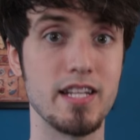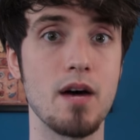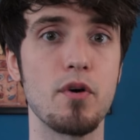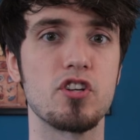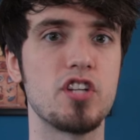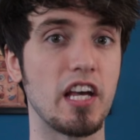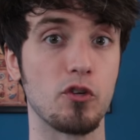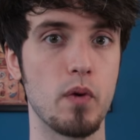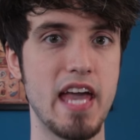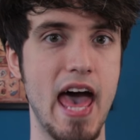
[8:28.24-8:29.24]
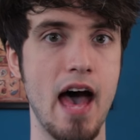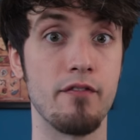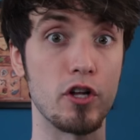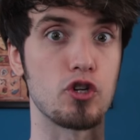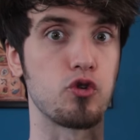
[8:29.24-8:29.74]
At number six, we
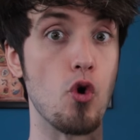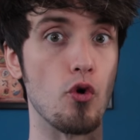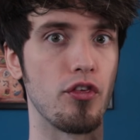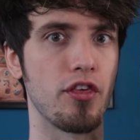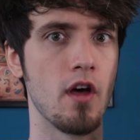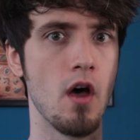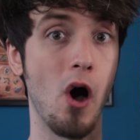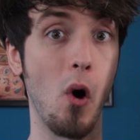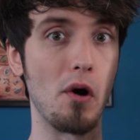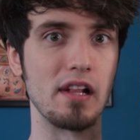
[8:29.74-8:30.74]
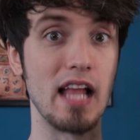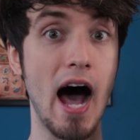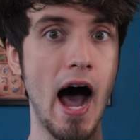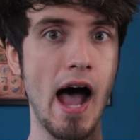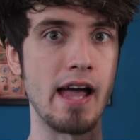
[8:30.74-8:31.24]
have Truth or
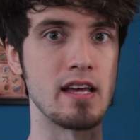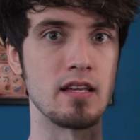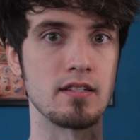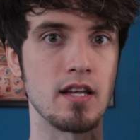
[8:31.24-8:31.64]
Lie.